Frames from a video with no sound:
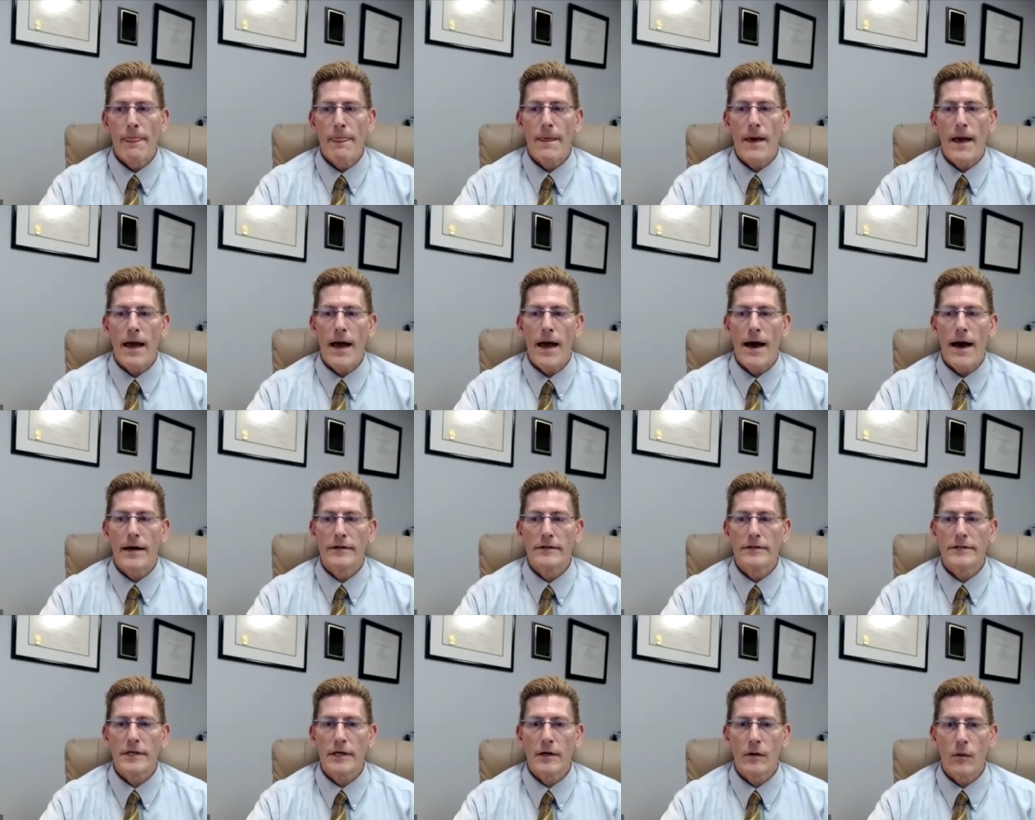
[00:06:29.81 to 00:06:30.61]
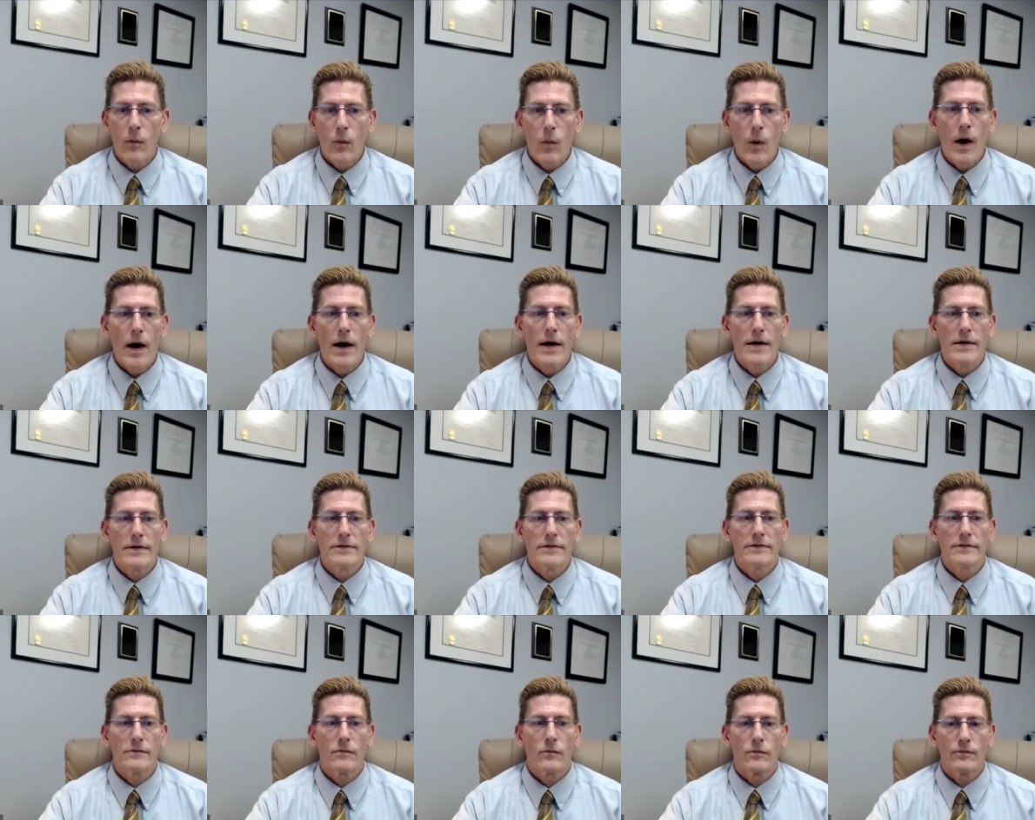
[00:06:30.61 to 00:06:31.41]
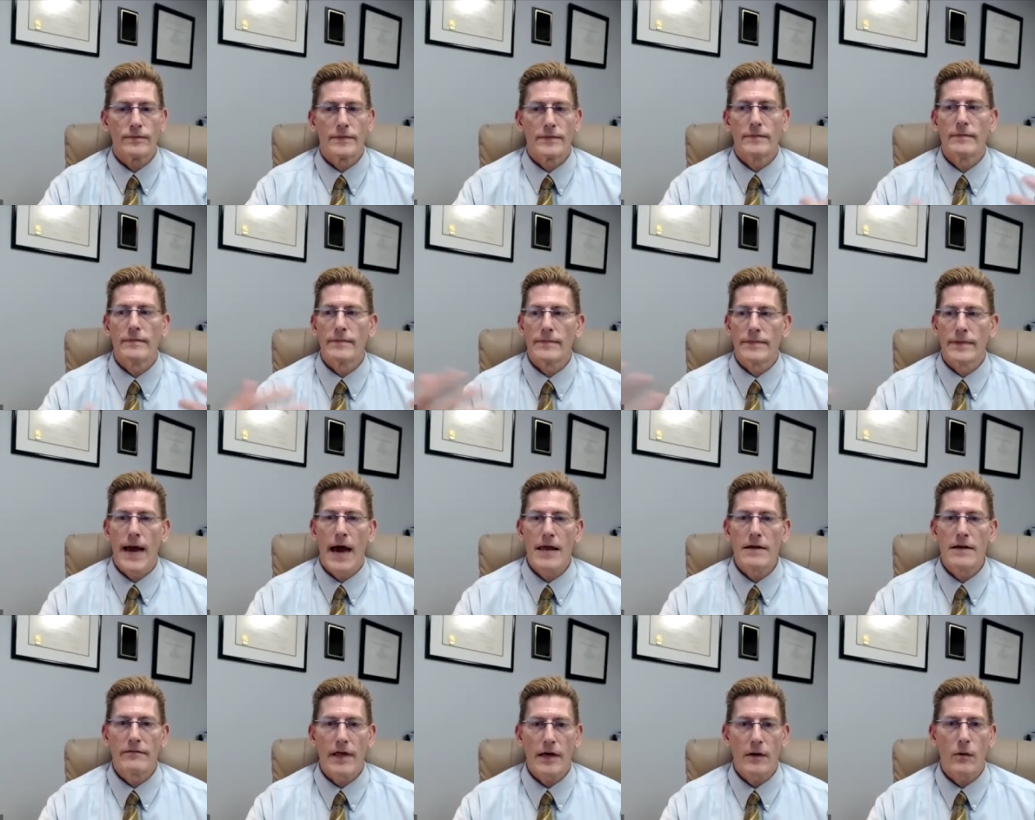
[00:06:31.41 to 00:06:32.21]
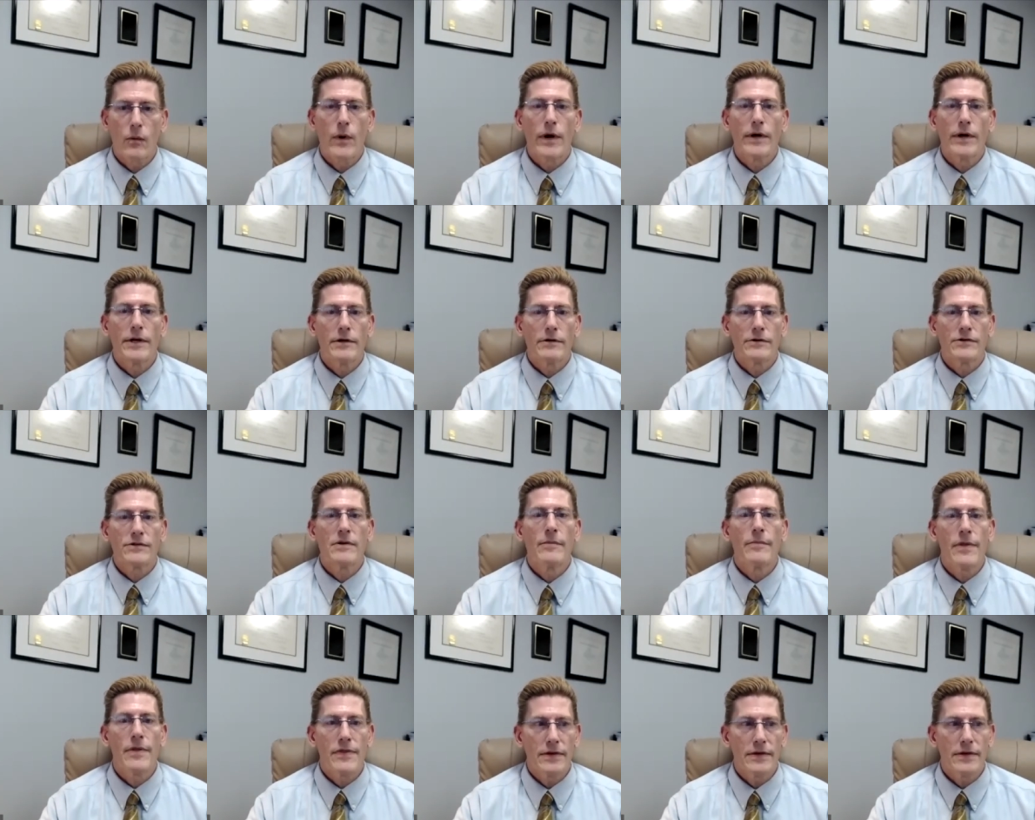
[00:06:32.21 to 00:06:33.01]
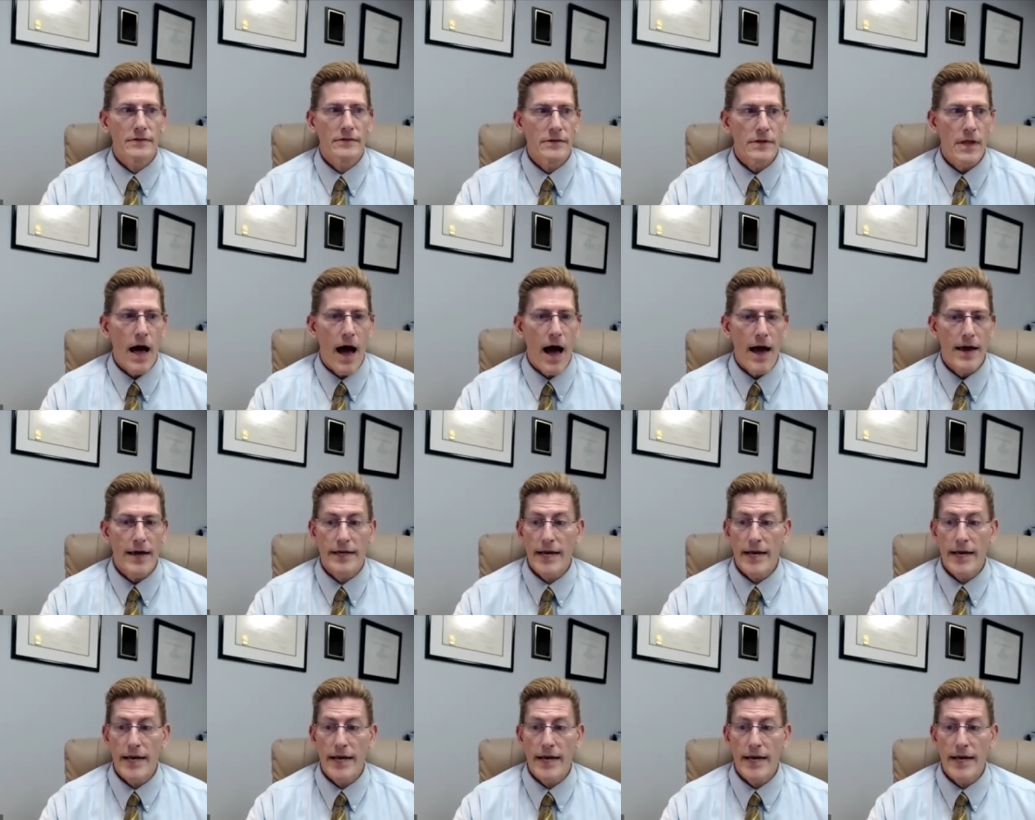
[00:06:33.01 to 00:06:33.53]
And it was kind of like, where do your sympathies lie?